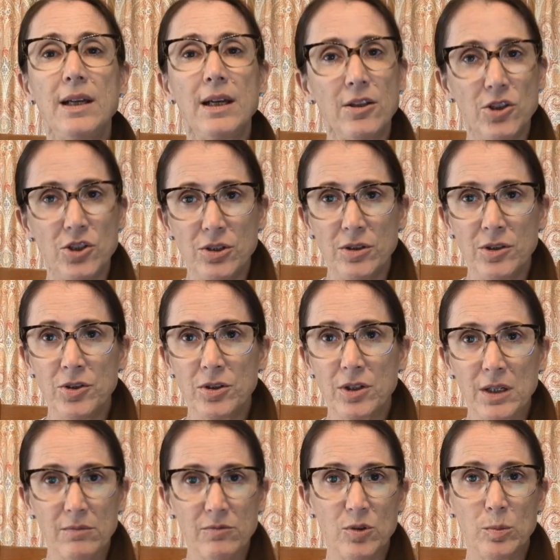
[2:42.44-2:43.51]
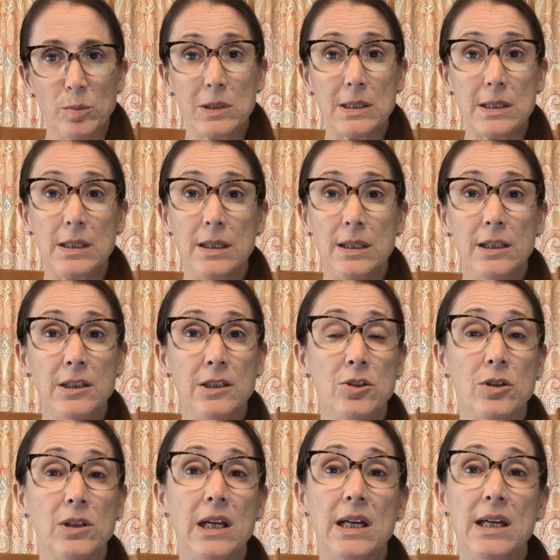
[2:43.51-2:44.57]
Now that you're in your comfortable seated
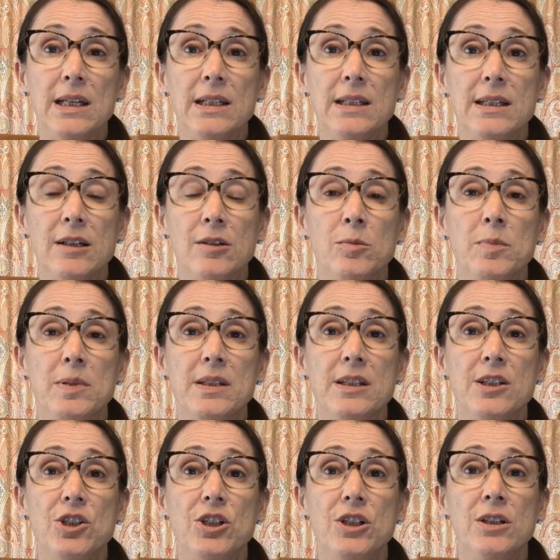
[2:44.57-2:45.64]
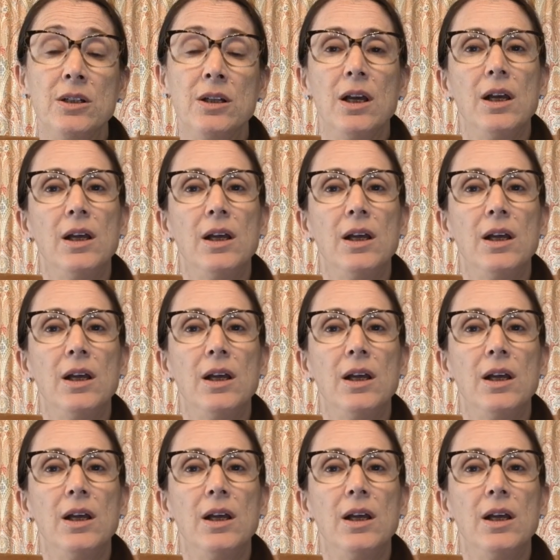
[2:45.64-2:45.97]
or lying down position,